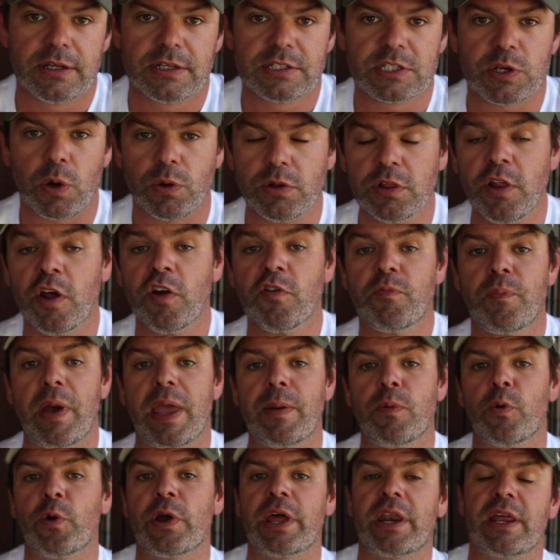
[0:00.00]
So a lot of
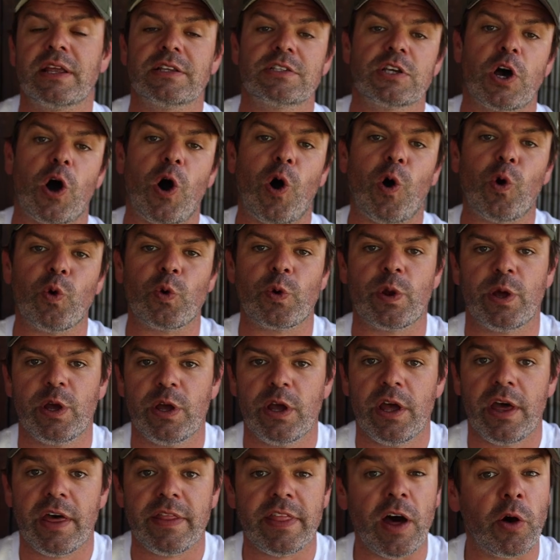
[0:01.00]
people getting told
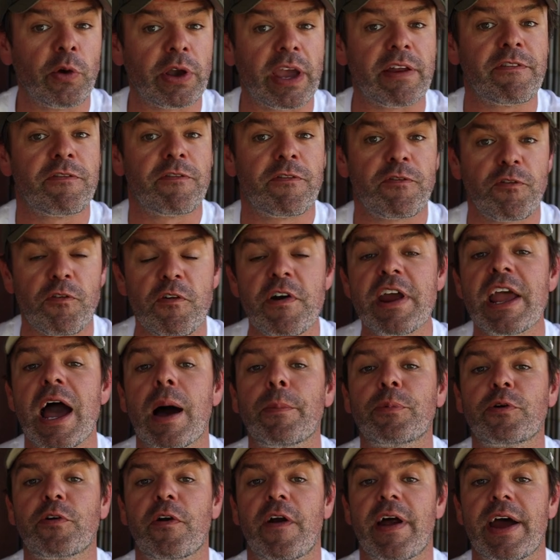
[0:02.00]
they'll get free
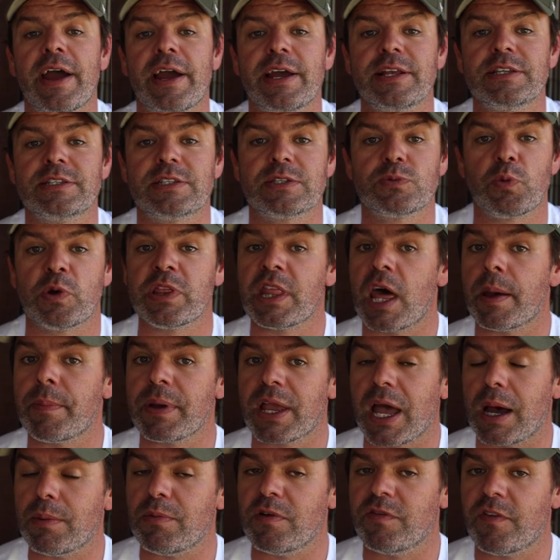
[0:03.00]
upgrades when they
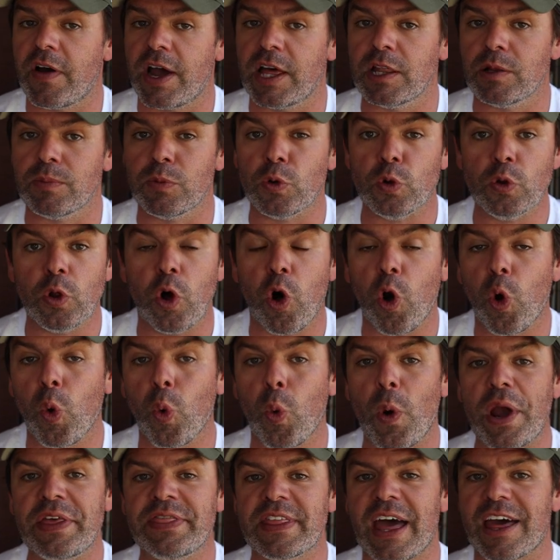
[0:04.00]
become available or
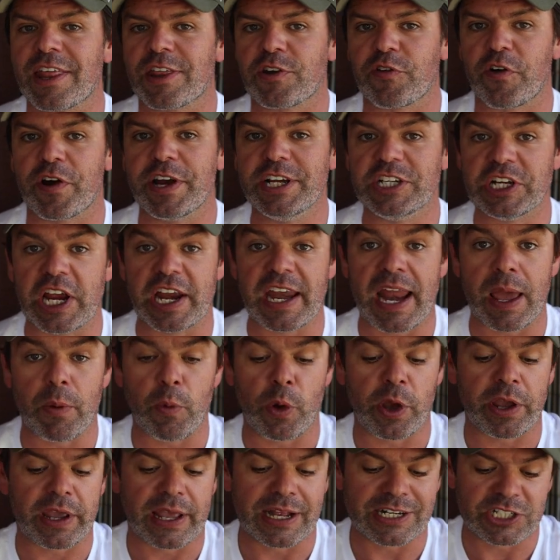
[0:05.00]
when that 3G
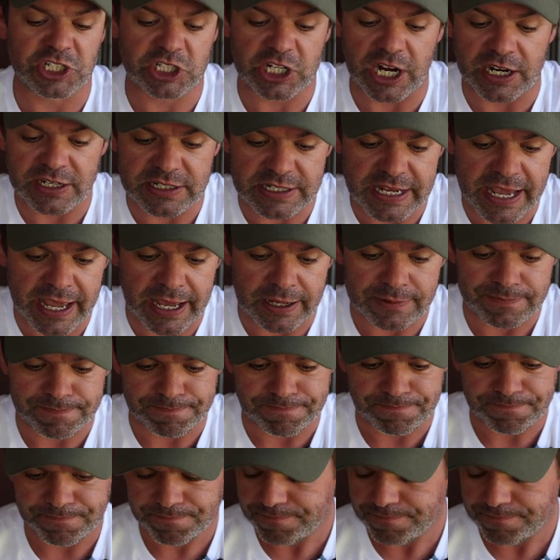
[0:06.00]
network gets shut down.